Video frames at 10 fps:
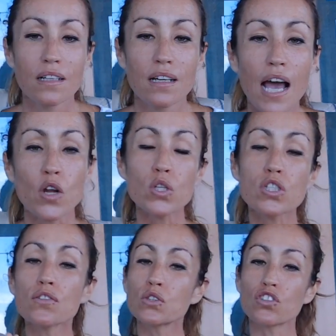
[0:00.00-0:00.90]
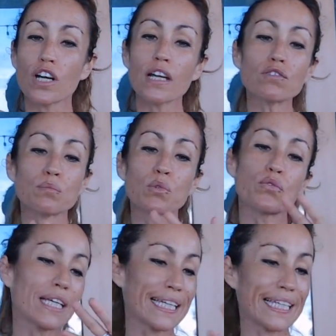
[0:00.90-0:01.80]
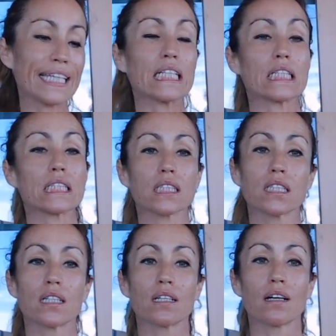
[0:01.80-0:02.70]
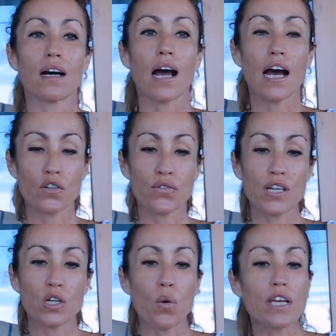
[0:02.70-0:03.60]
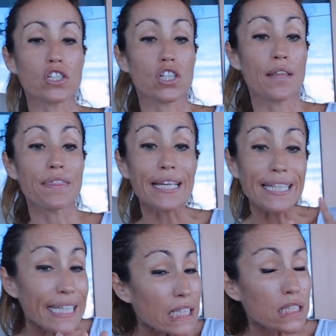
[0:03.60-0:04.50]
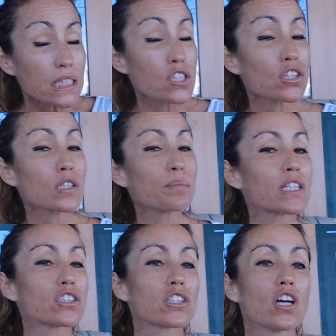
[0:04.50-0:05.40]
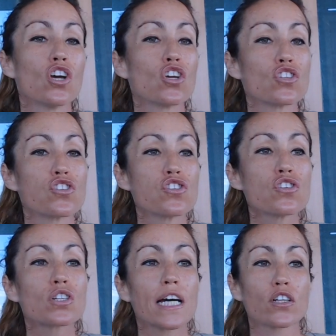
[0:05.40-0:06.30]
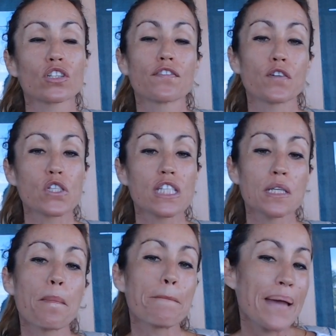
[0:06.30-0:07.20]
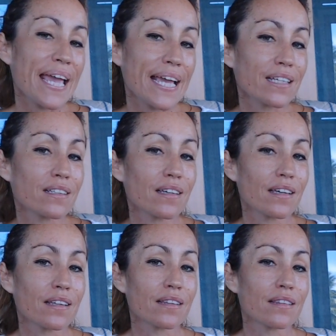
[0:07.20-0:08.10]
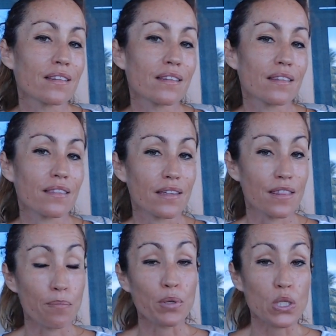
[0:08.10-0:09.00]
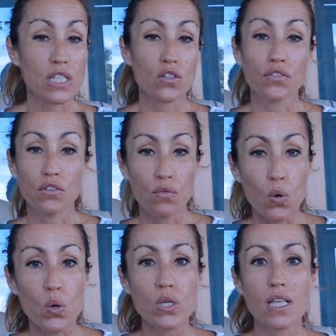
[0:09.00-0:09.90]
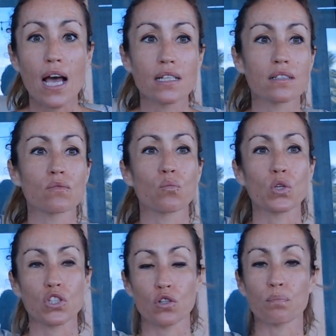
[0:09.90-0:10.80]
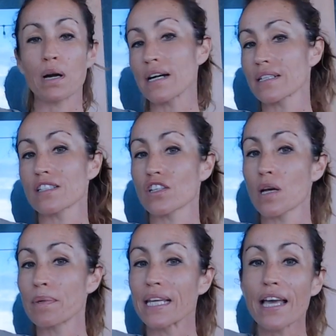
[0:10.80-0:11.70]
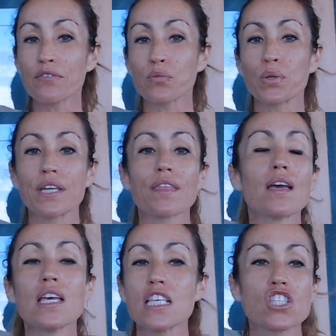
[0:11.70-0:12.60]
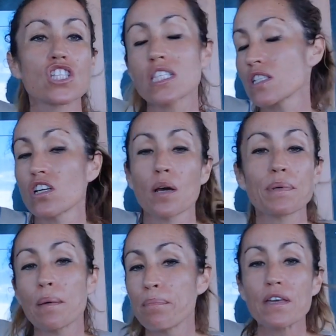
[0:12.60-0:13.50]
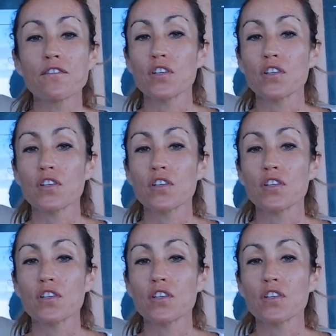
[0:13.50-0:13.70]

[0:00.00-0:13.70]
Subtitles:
And also, you try and remove the guilt out of the equation, and the guilt is only because you can only foresee pain in the process of divorce, and what your partner is going to be left with is just going to be a painful